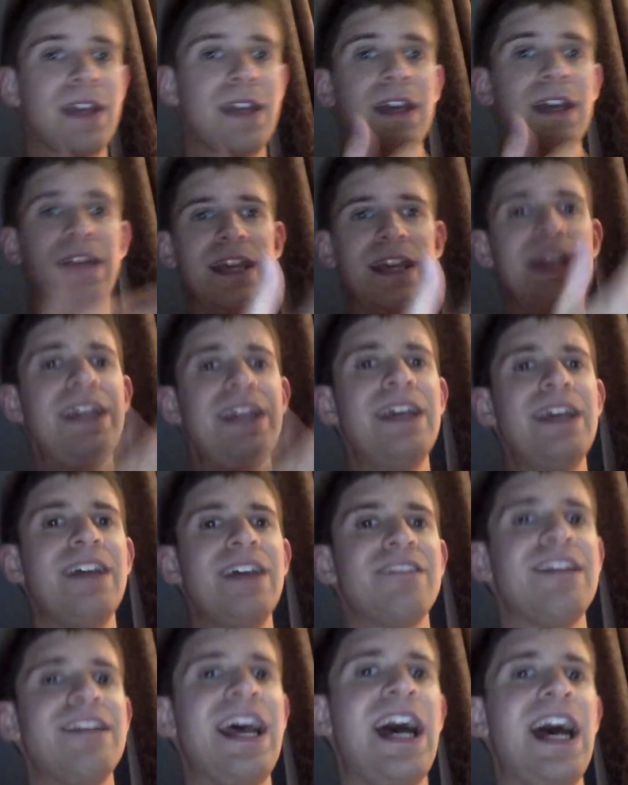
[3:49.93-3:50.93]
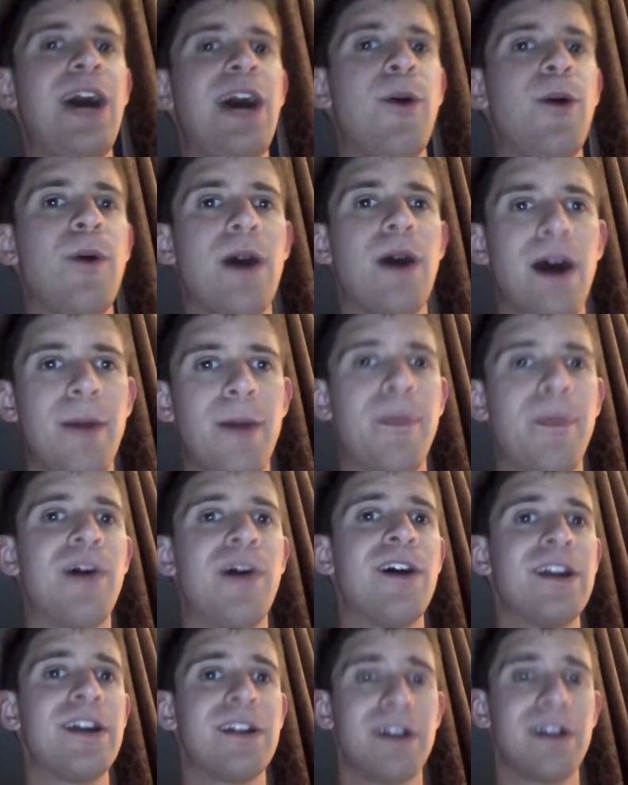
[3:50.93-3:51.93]
He is now a
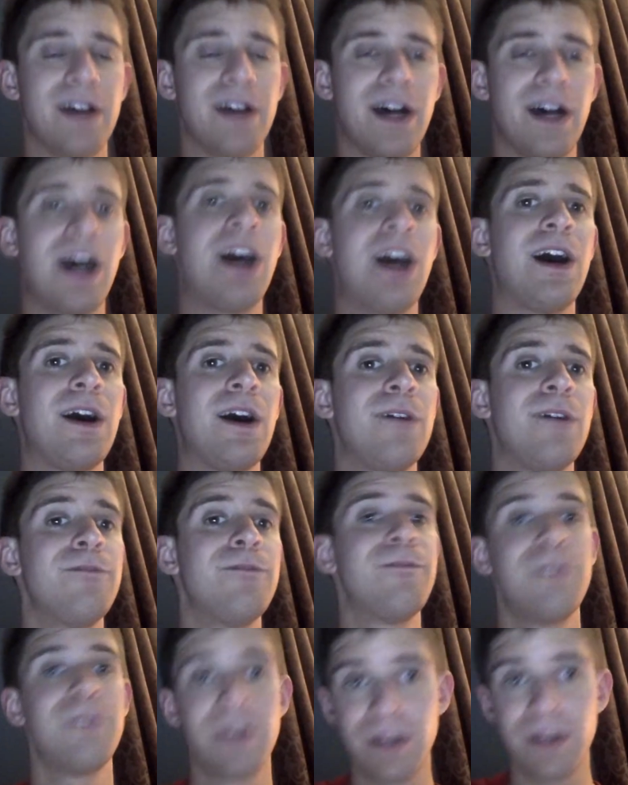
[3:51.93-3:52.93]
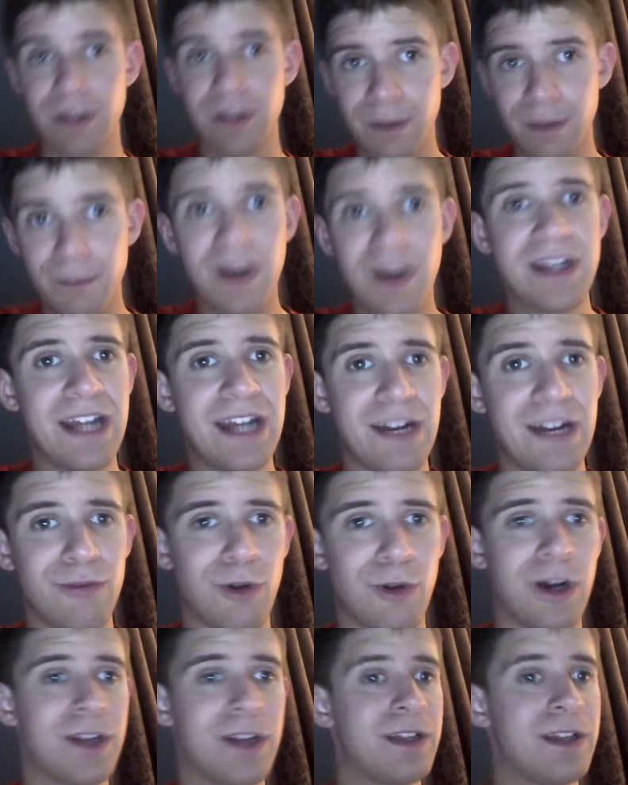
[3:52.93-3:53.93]
part of Monday Night
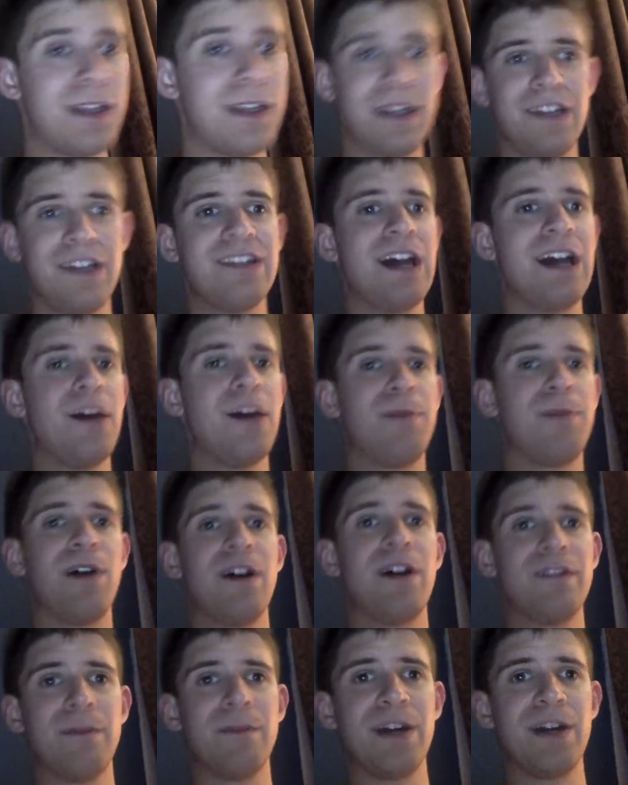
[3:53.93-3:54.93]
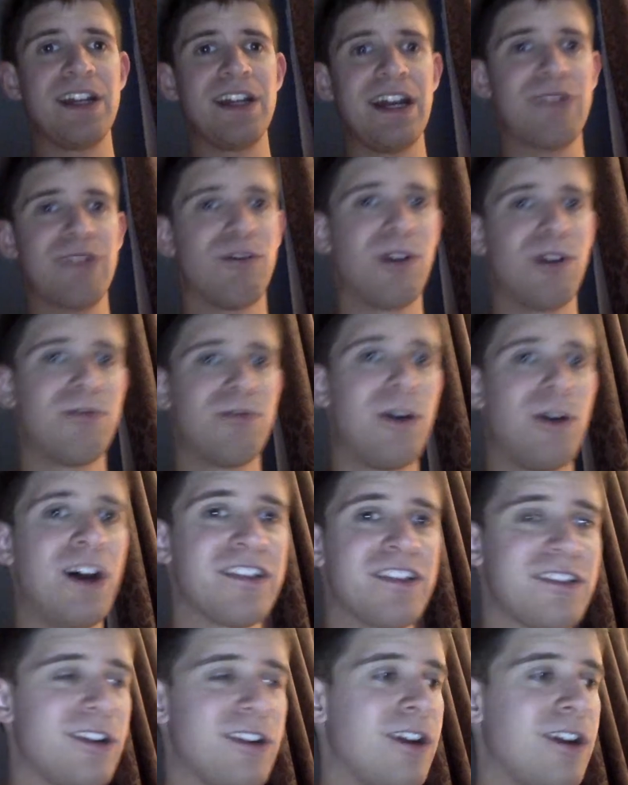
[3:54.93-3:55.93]
Raw. He's now a part of the Monday Night Raw
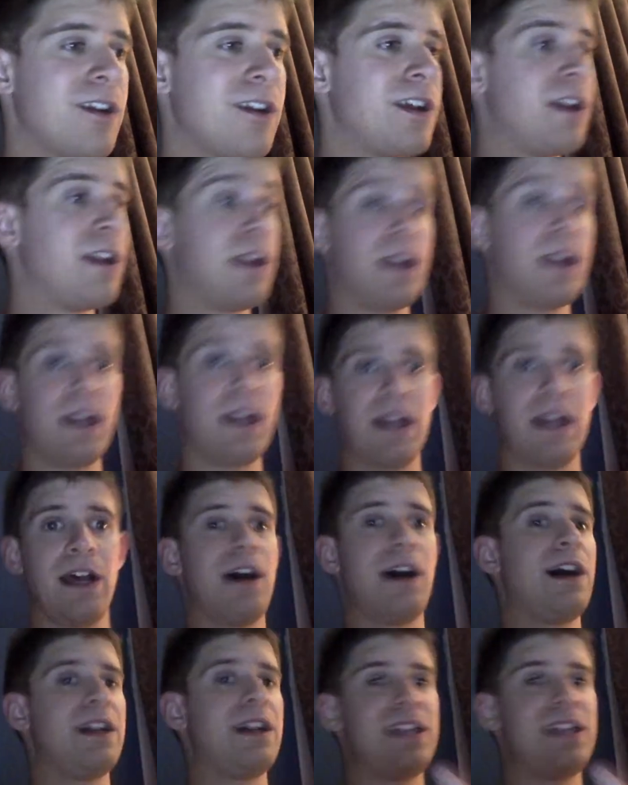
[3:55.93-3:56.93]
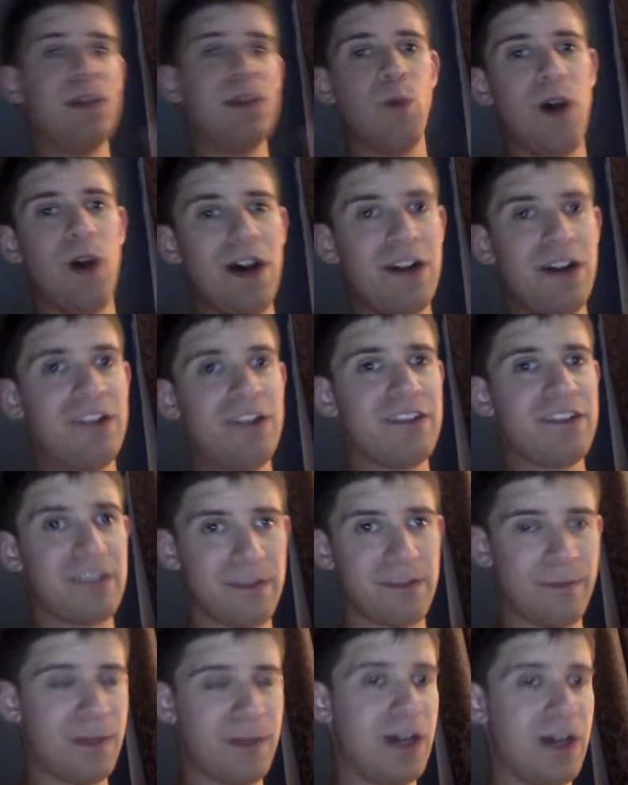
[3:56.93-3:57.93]
roster. Uh, he was
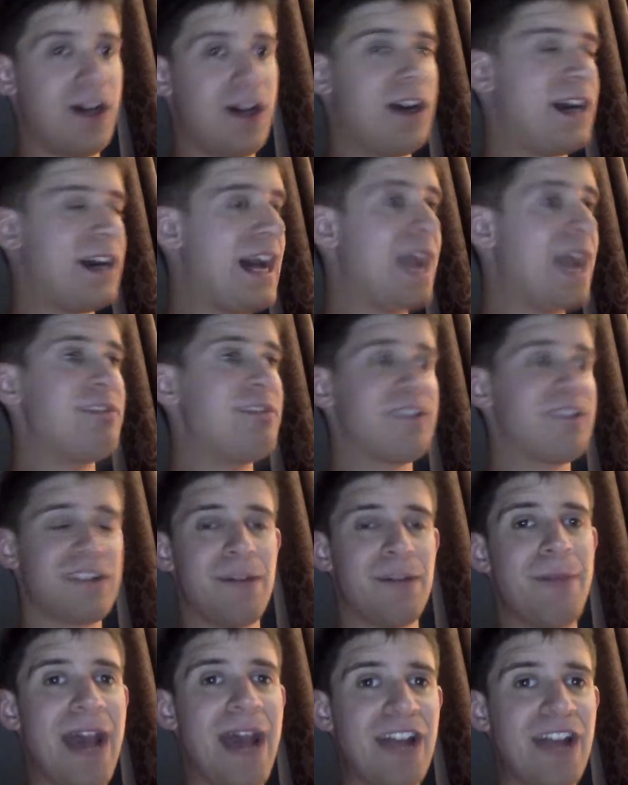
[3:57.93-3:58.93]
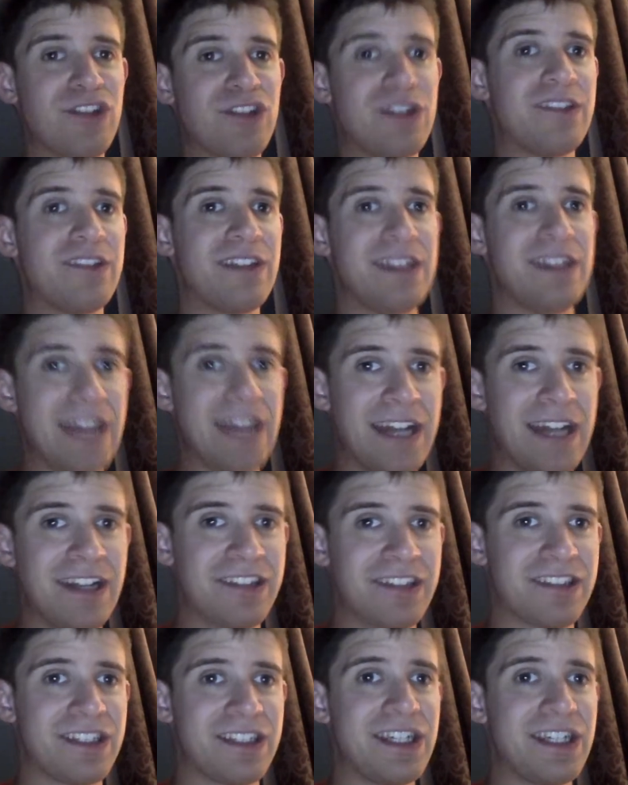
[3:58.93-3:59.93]
uh, having some matches in
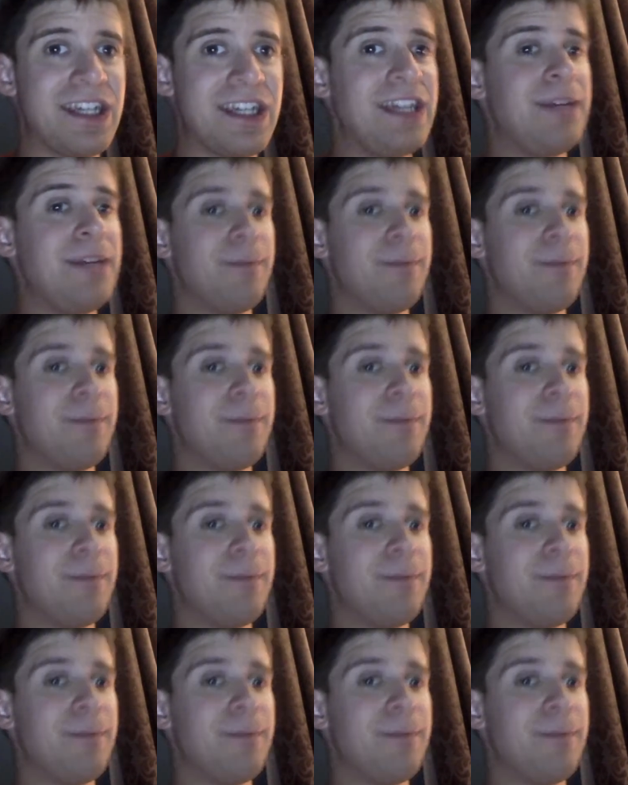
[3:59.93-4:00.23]
NXT.